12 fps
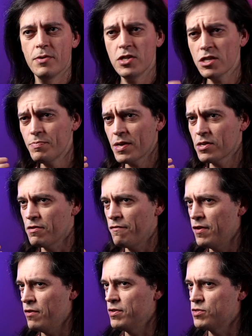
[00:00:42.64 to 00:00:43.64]
But just because the
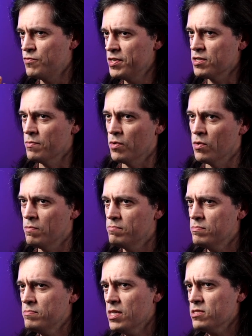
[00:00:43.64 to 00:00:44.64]
fear is reasonable
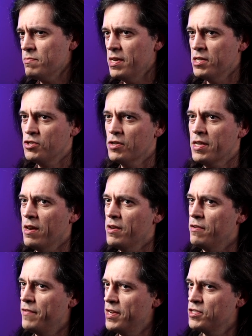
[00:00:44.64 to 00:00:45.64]
doesn't mean it should kill
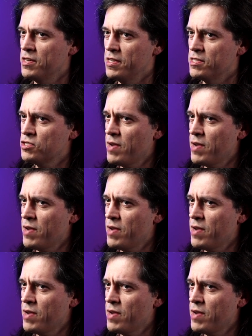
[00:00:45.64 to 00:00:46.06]
innovation in its